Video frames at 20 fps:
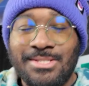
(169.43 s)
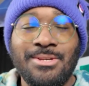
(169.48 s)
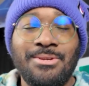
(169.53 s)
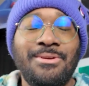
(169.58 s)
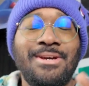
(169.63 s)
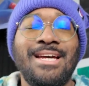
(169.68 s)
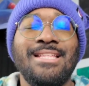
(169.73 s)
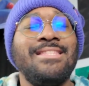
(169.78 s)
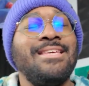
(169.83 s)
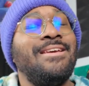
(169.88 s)
So
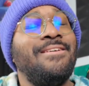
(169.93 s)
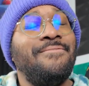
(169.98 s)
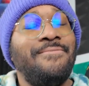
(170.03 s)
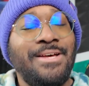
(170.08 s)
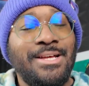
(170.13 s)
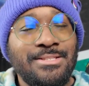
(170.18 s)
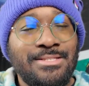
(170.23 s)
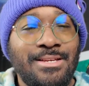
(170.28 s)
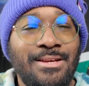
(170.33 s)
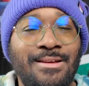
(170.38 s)
you got the
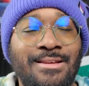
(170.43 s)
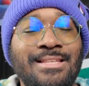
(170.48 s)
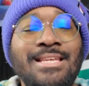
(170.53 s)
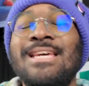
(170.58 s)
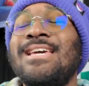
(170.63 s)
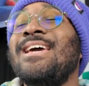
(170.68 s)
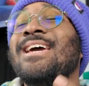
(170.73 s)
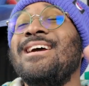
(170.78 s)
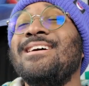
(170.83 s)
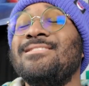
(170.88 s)
Yveltal,
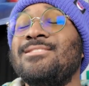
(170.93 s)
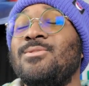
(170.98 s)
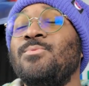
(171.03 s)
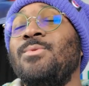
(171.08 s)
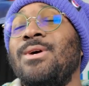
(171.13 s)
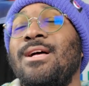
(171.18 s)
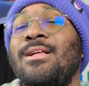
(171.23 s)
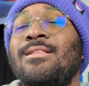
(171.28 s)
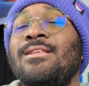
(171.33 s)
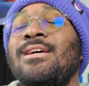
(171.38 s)
and as
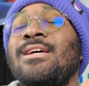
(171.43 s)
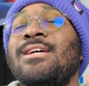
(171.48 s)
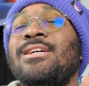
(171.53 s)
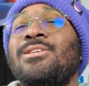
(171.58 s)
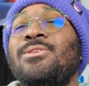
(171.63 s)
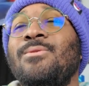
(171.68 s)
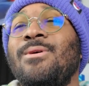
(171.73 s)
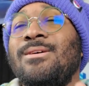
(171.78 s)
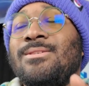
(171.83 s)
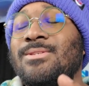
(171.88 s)
well,
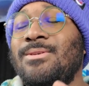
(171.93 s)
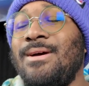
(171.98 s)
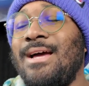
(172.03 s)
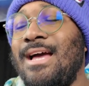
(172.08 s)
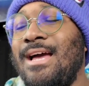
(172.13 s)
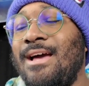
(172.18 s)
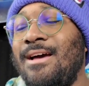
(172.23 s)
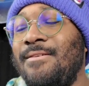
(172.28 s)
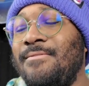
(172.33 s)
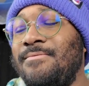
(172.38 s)
you also
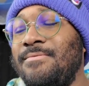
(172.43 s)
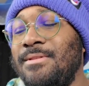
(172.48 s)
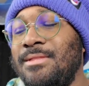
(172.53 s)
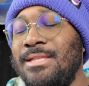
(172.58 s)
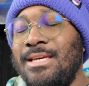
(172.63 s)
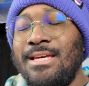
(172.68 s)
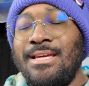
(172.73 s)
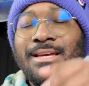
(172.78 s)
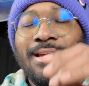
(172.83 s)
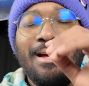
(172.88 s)
have
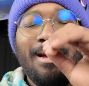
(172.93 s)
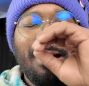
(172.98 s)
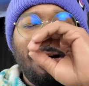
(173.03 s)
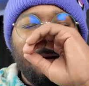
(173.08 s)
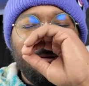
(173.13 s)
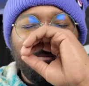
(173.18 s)
the